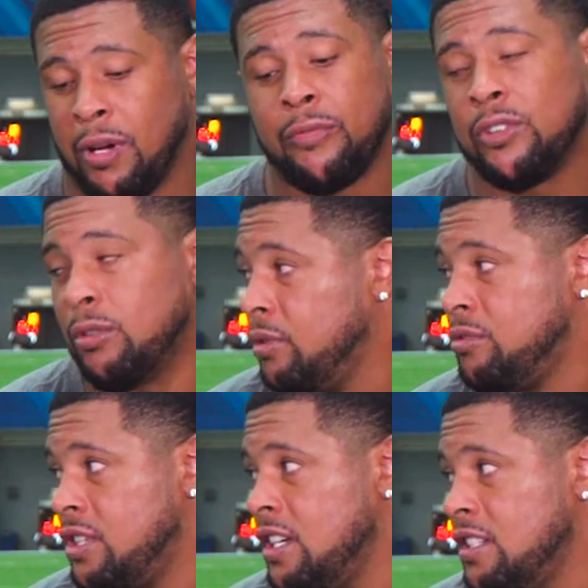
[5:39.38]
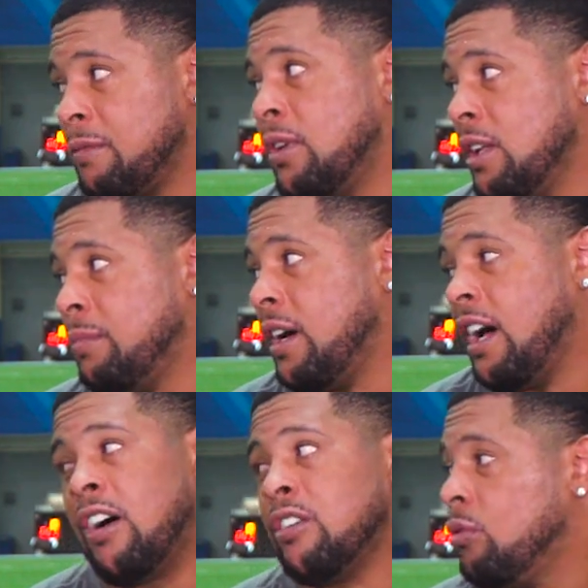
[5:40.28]
Buffalo blue cheese, I'm all about.
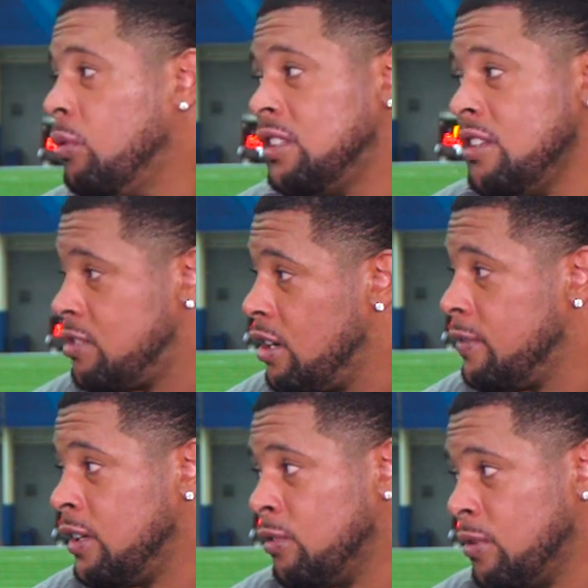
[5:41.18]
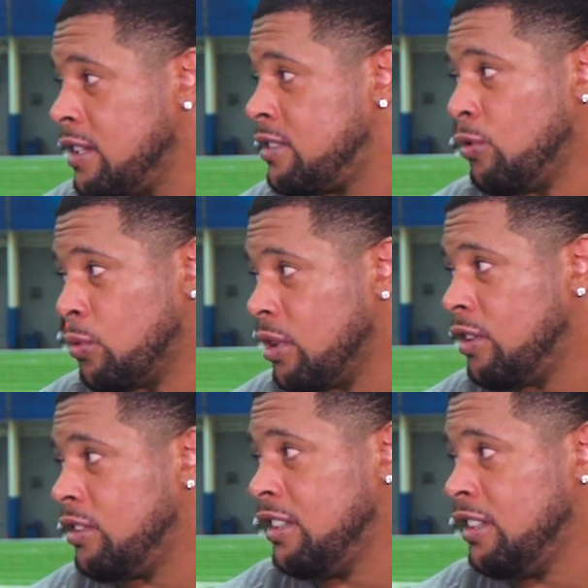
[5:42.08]
I don't know what they serve it on the rest of the world,